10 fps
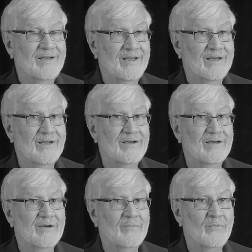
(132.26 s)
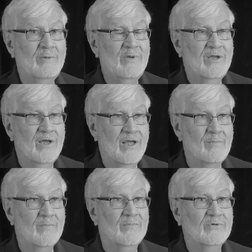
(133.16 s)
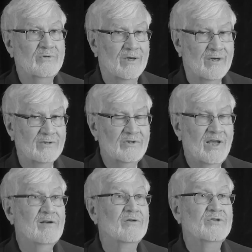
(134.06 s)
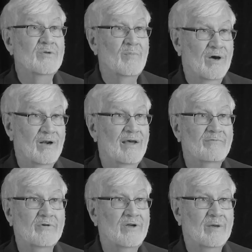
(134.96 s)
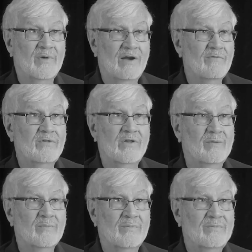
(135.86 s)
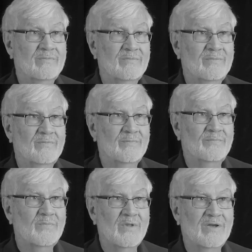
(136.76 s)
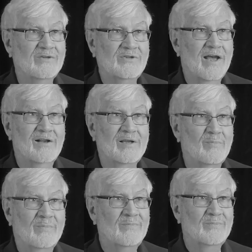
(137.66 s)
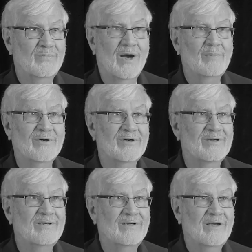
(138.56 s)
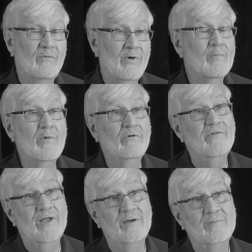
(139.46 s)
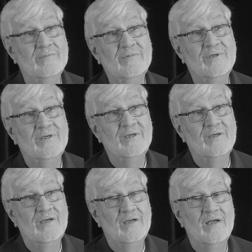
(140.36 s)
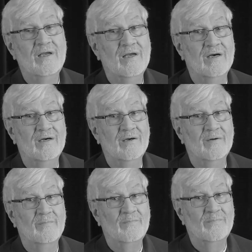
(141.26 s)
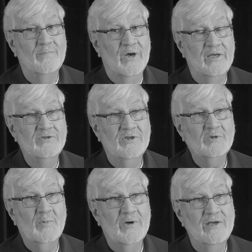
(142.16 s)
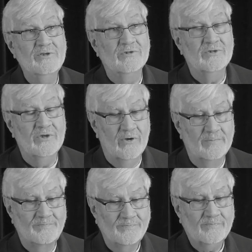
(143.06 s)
And we became sailors to model after him, everything exactly proper. And we were motivated by his inspiration. So